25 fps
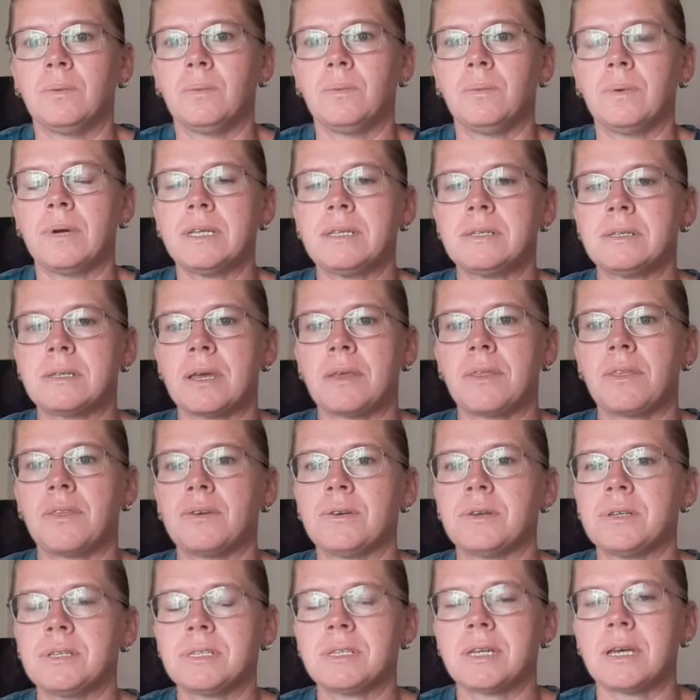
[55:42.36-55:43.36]
Wednesday,
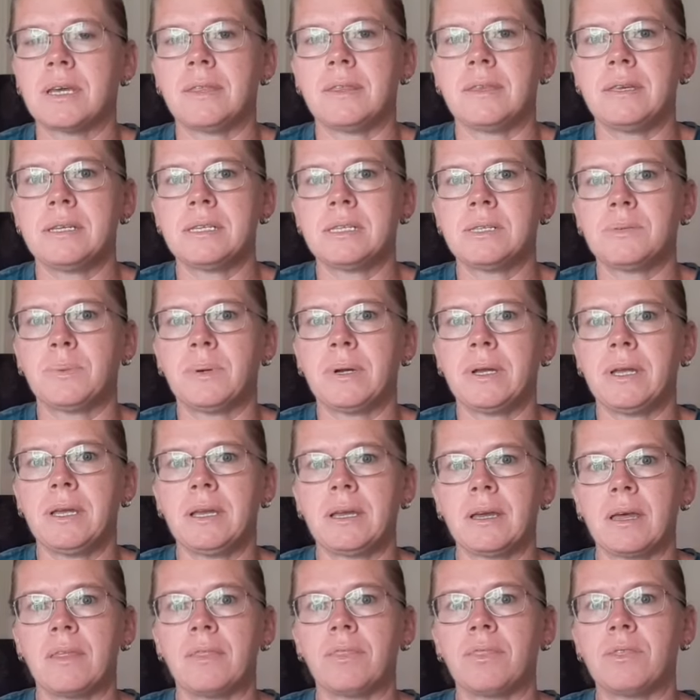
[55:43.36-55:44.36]
Thursday this
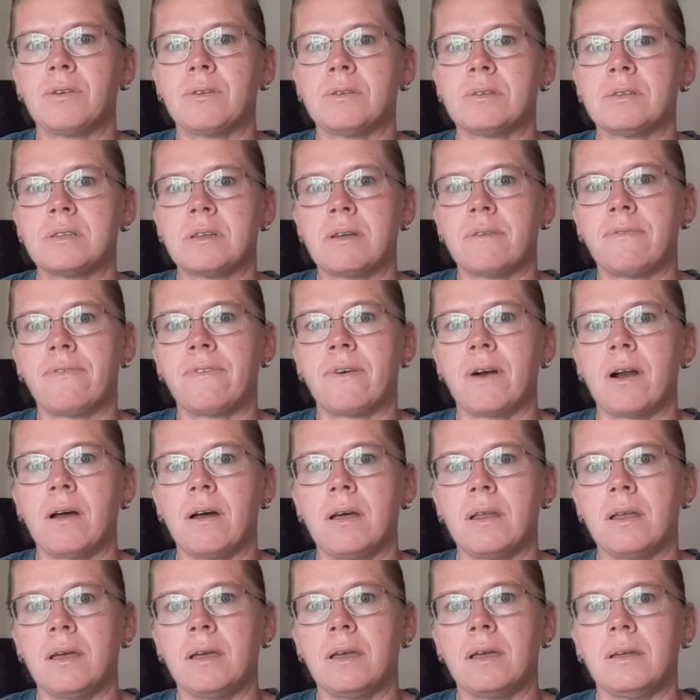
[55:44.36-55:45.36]
week and Thursday,
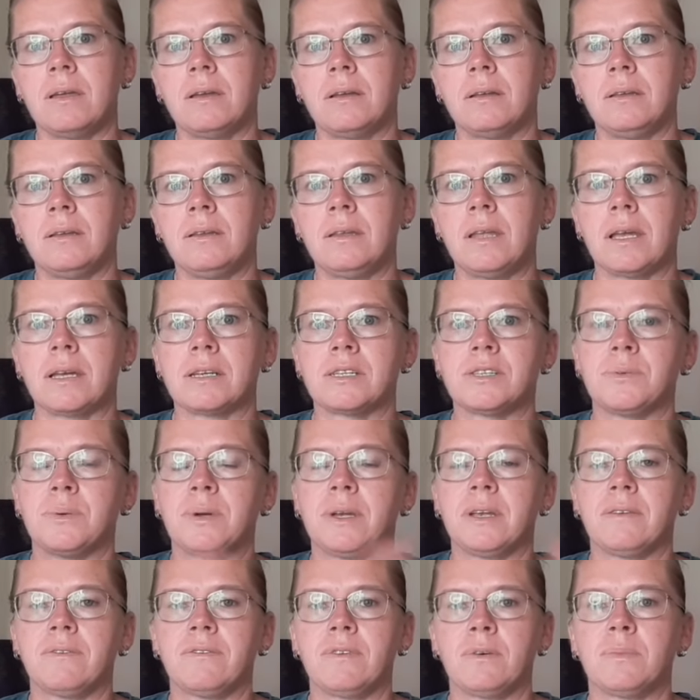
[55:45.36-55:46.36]
Friday next
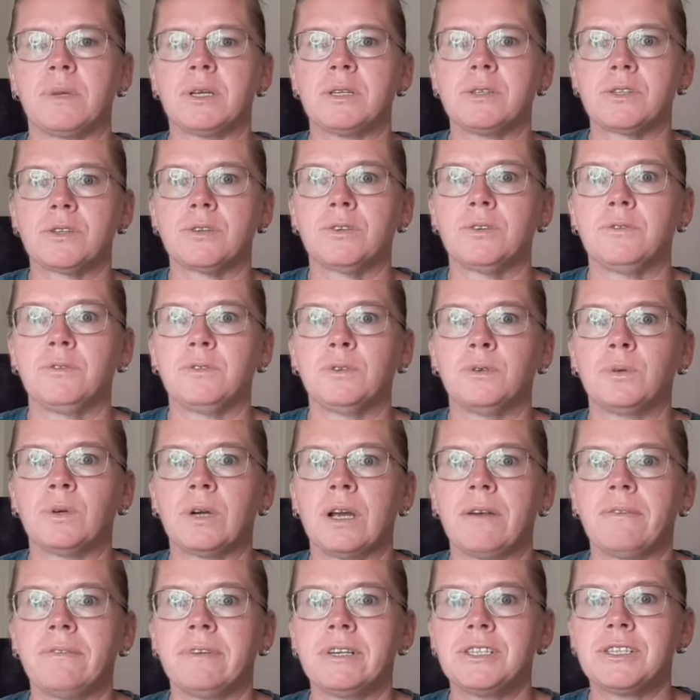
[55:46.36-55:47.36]
week for my 2 full
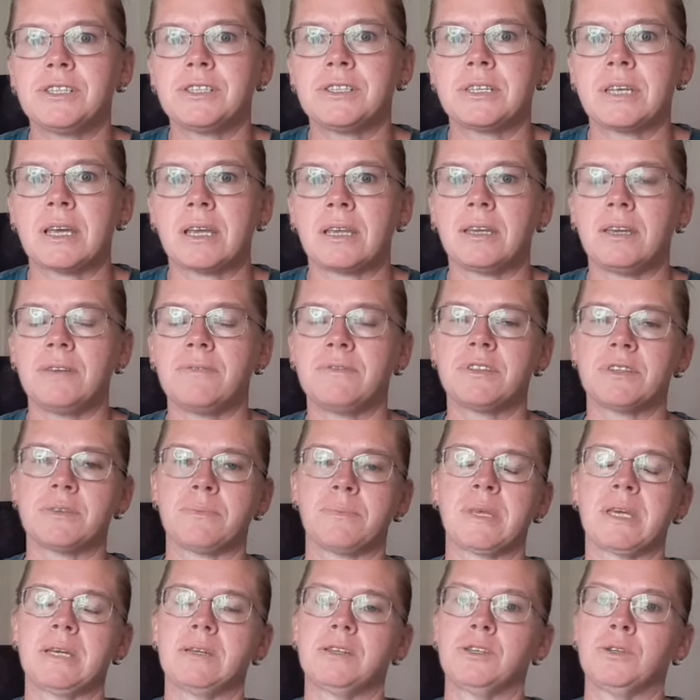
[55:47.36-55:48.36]
coverages. That gives them
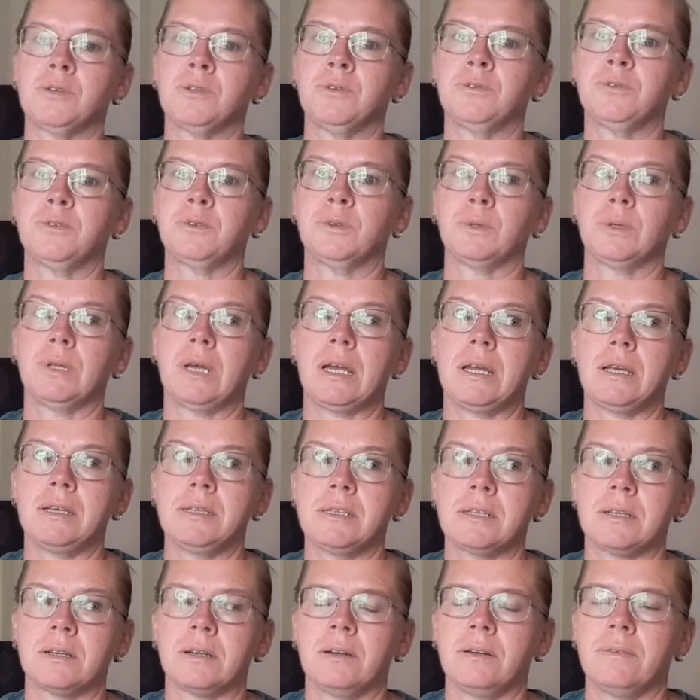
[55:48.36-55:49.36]
their 2 full
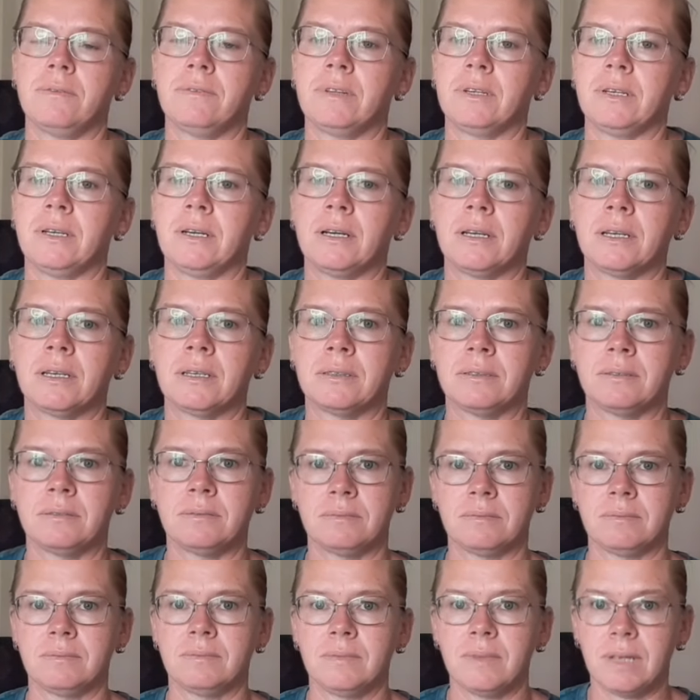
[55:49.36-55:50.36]
days, and hopefully I can
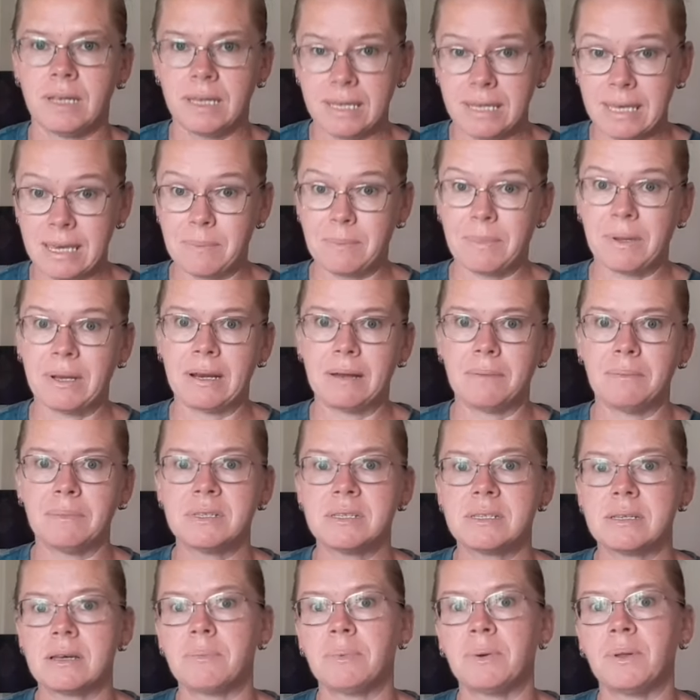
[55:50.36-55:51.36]
get my
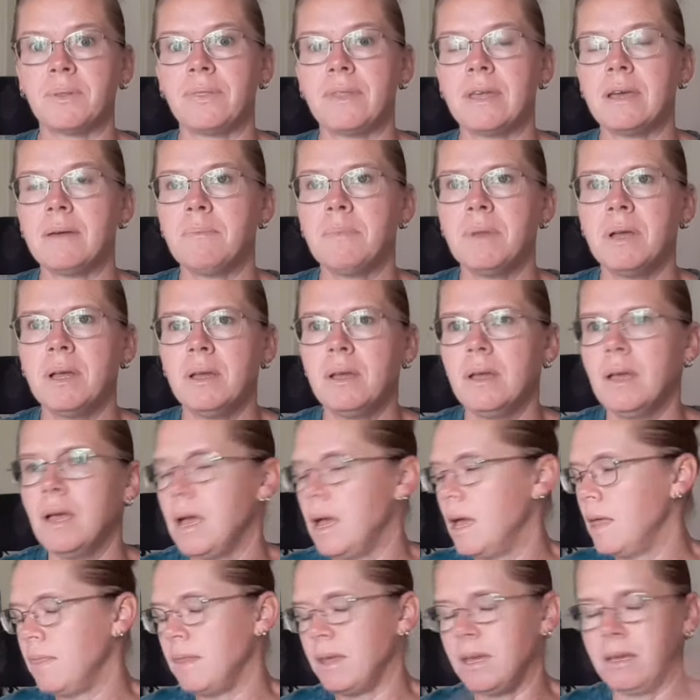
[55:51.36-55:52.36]
numbers up on them.
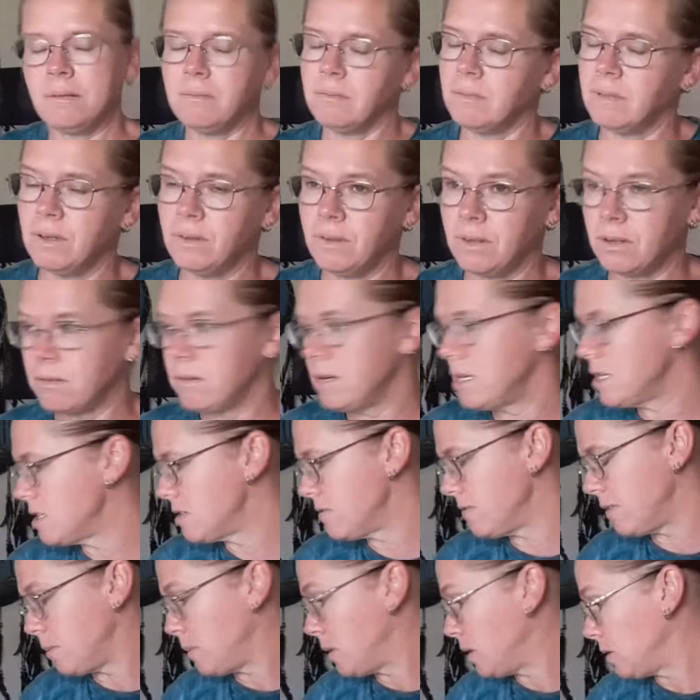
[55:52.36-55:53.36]
And then the rest
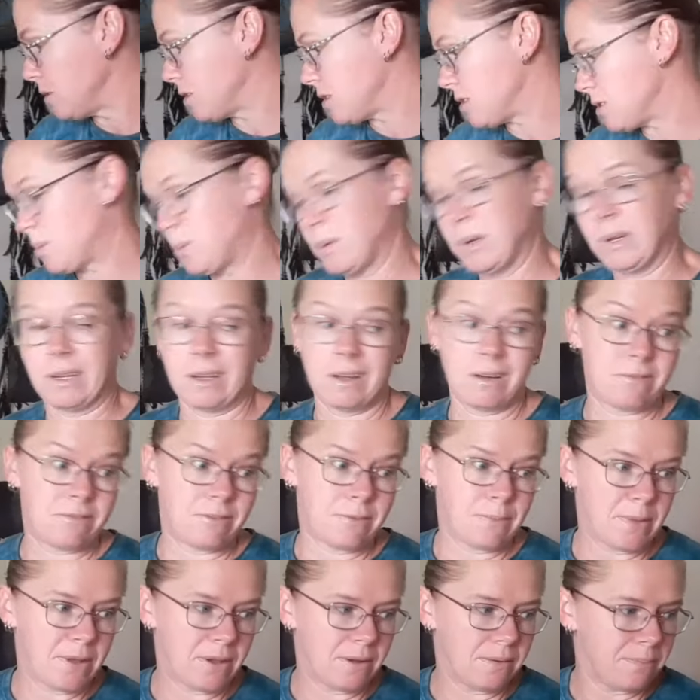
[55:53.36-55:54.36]
of them I'll just work out
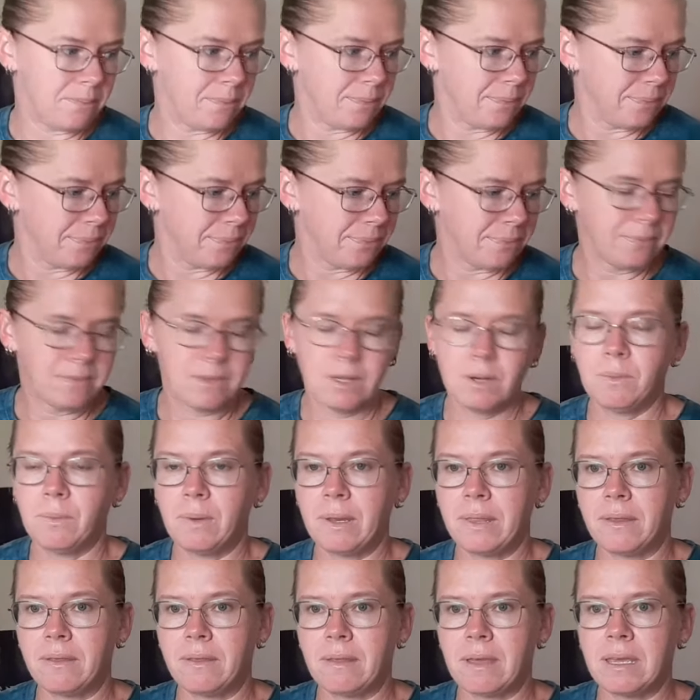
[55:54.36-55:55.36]
from there, or
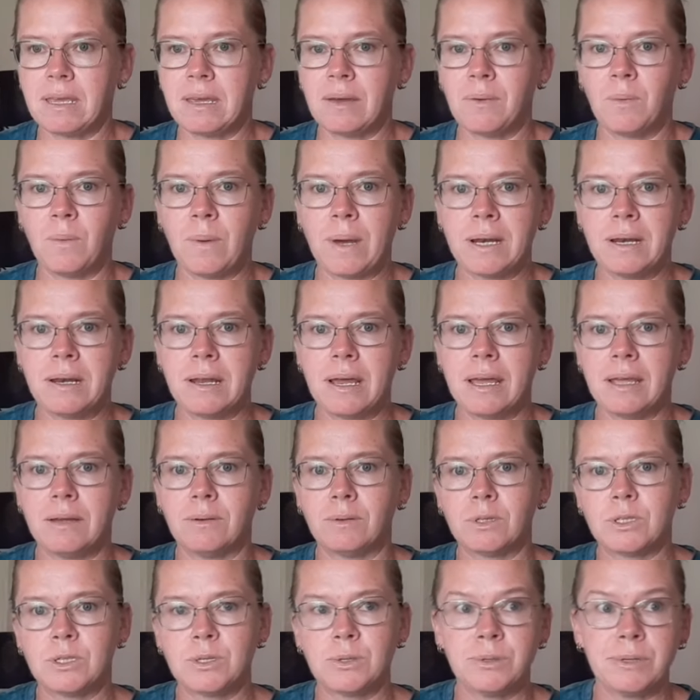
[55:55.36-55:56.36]
whether they get 1 day
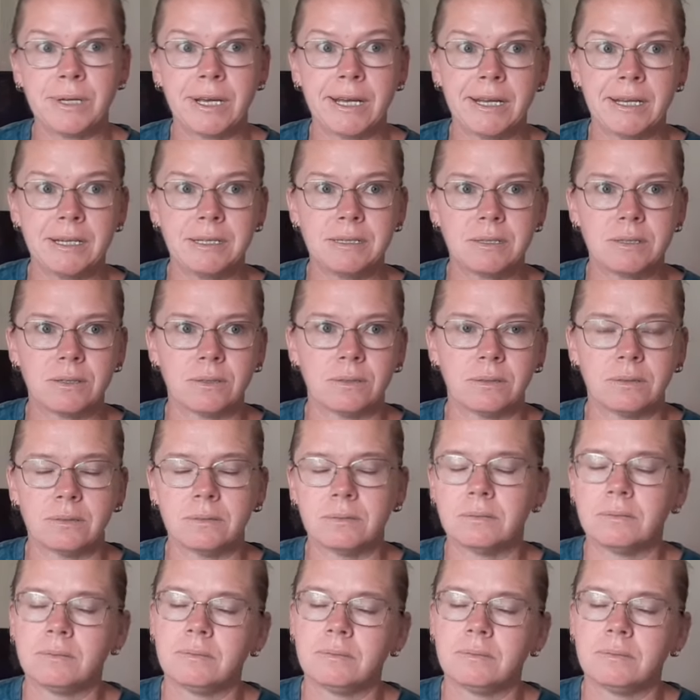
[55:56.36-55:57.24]
or 2 days, or